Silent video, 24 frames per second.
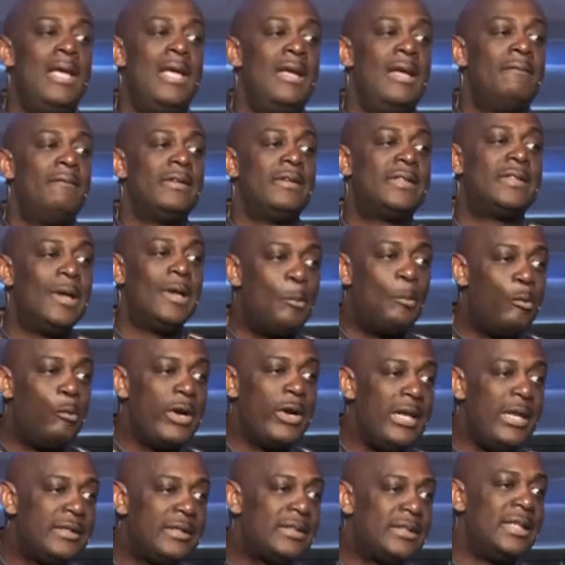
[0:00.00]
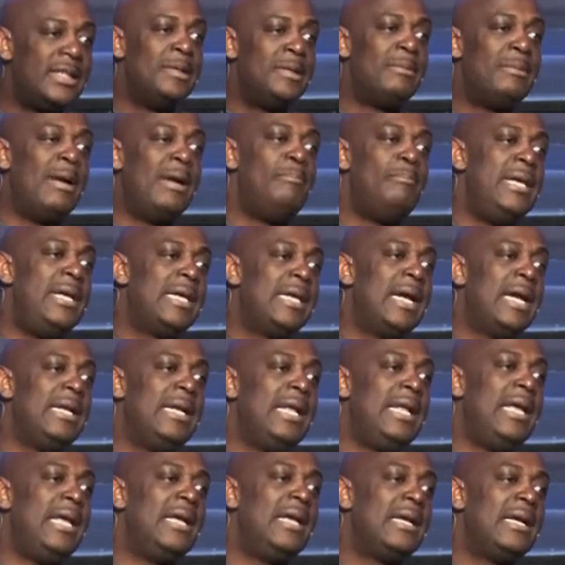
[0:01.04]
For some reason, my big
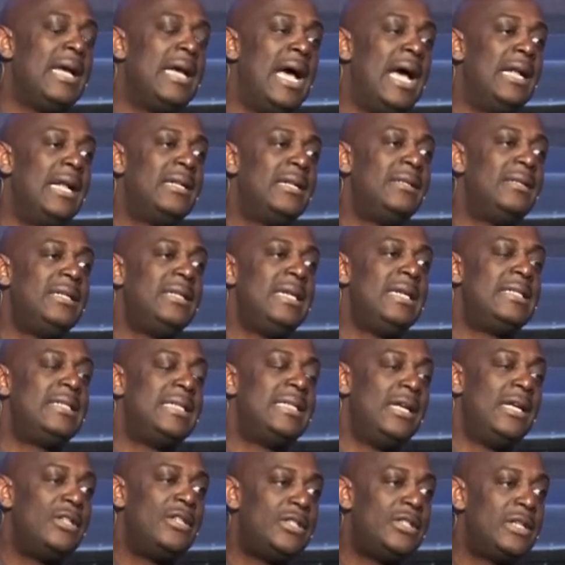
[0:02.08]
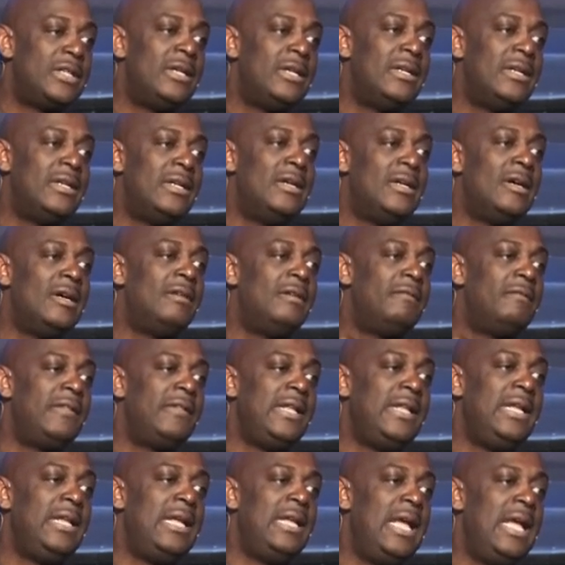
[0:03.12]
idea got the attention of
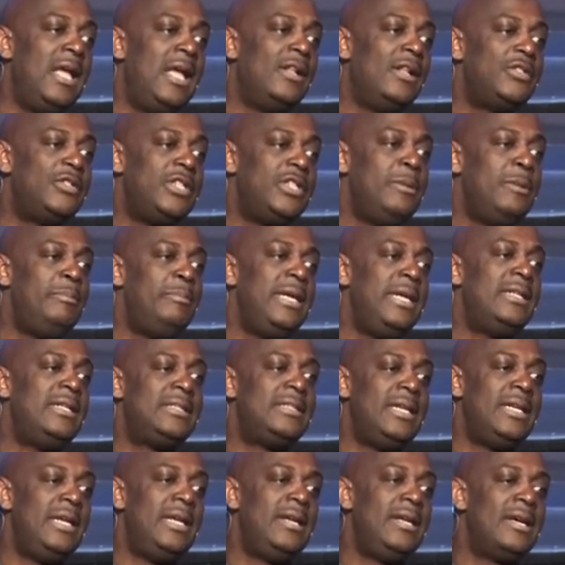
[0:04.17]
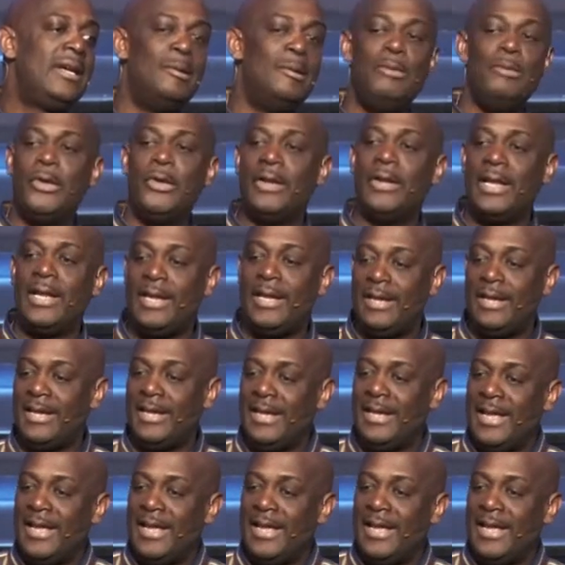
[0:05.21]
the L G B T community,